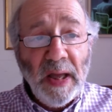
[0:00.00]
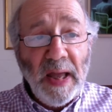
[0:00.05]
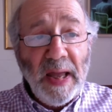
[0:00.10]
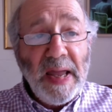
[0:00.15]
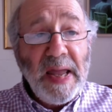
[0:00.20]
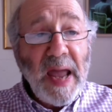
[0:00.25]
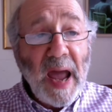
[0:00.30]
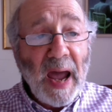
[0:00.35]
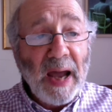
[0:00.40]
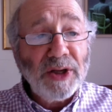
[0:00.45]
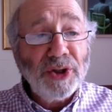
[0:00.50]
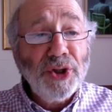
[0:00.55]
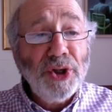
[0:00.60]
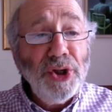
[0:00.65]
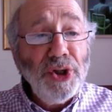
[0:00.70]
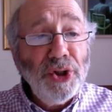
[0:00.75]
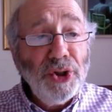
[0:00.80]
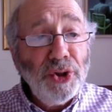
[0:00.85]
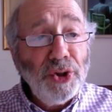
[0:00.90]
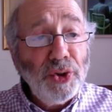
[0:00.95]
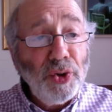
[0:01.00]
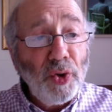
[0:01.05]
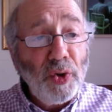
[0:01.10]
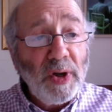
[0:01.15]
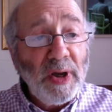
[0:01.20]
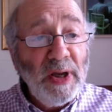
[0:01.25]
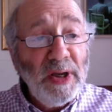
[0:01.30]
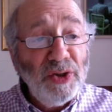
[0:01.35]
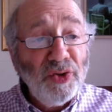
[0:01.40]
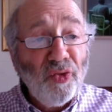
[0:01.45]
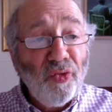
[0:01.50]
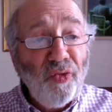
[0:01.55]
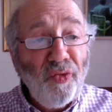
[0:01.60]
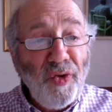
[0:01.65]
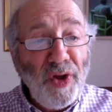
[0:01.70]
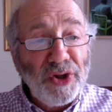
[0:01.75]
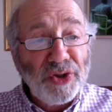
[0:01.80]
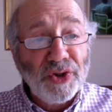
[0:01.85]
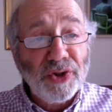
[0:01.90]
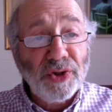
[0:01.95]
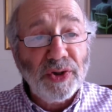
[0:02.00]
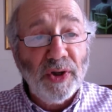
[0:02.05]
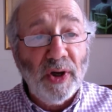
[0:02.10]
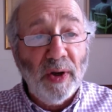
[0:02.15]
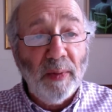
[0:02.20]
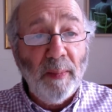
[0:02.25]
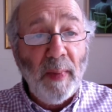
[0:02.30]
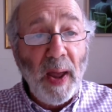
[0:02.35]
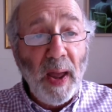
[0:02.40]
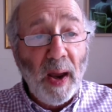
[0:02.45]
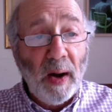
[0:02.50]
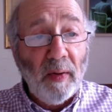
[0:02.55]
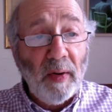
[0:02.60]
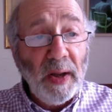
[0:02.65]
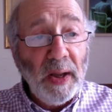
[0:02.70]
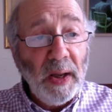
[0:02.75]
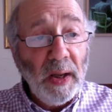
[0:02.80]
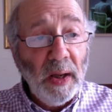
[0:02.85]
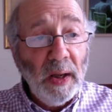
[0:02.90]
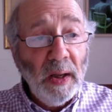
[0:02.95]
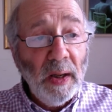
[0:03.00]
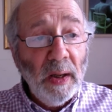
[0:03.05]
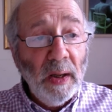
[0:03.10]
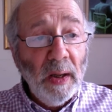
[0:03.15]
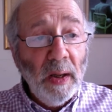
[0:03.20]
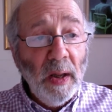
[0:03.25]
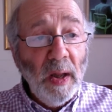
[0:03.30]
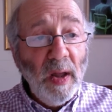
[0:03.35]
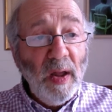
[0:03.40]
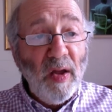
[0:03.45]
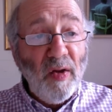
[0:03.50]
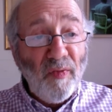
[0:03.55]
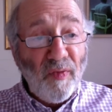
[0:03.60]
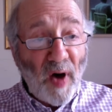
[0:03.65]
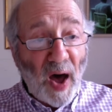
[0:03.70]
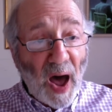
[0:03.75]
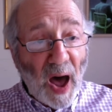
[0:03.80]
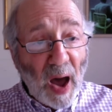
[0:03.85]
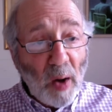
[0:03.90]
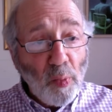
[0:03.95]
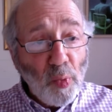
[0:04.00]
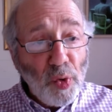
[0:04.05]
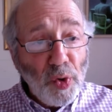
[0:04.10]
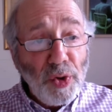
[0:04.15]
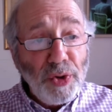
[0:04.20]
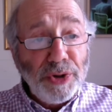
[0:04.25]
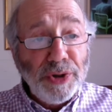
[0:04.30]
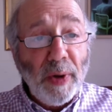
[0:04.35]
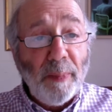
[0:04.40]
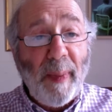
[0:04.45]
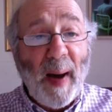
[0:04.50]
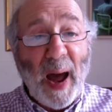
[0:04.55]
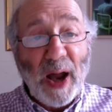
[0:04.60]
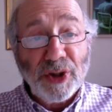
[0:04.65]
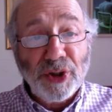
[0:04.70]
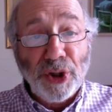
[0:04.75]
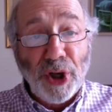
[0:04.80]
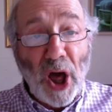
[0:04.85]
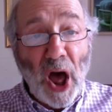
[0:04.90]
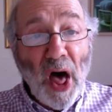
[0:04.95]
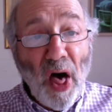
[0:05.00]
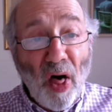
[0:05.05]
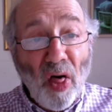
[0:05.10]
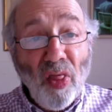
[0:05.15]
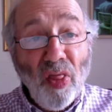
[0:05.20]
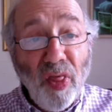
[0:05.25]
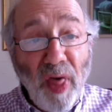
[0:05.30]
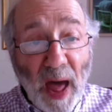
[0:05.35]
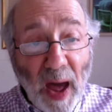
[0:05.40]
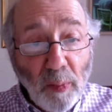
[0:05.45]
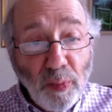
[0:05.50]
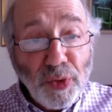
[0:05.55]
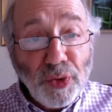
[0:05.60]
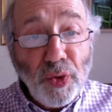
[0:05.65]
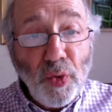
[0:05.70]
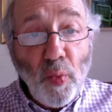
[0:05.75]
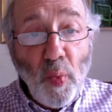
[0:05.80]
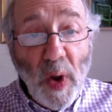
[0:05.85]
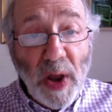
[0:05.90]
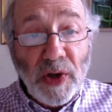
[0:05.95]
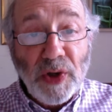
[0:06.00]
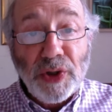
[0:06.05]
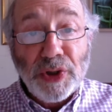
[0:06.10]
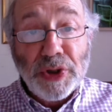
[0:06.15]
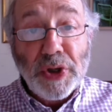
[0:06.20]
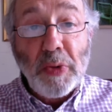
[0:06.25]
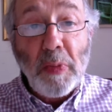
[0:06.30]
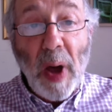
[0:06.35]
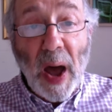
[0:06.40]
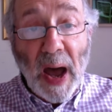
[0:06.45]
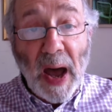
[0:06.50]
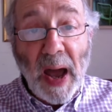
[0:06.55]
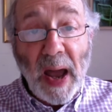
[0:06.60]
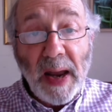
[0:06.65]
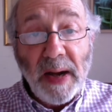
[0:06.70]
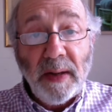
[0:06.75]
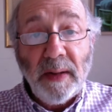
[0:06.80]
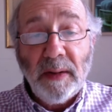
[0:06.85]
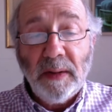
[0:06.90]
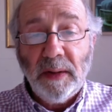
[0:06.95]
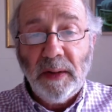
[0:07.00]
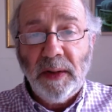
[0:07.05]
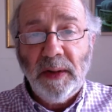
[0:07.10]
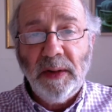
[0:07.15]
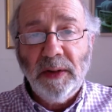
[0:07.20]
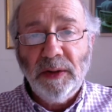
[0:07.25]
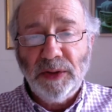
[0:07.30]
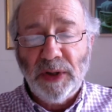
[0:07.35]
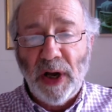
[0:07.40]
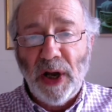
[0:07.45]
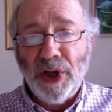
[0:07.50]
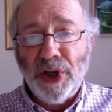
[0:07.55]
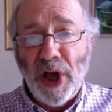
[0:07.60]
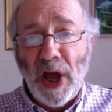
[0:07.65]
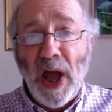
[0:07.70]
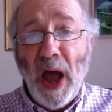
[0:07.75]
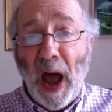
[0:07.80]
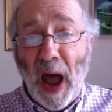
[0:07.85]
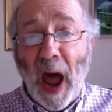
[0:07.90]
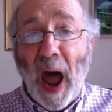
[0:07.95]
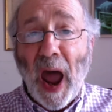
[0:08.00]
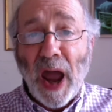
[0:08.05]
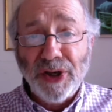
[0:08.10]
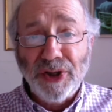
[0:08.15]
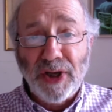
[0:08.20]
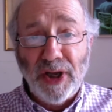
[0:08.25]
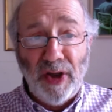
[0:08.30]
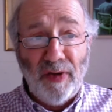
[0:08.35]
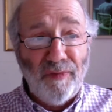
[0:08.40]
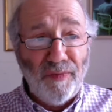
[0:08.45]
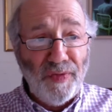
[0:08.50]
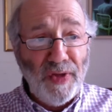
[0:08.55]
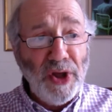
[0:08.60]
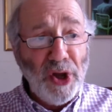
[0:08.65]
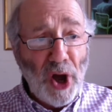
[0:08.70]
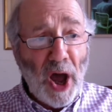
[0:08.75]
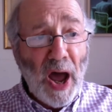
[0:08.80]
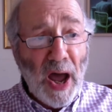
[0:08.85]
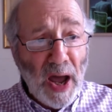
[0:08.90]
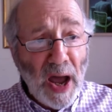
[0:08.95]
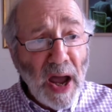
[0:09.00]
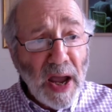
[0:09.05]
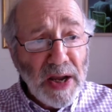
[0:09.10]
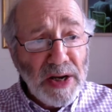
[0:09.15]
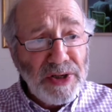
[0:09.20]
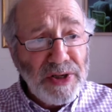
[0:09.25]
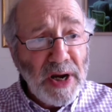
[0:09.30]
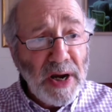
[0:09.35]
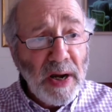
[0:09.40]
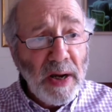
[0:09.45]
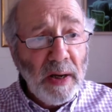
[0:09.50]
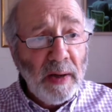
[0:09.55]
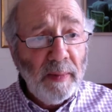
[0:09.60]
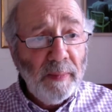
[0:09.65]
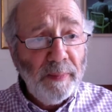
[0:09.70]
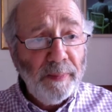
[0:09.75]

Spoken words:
He actually shook his fist at Mary. "If I weren't a bachelor and that was a wench of mine," he cried, "I'd give thee a hiding."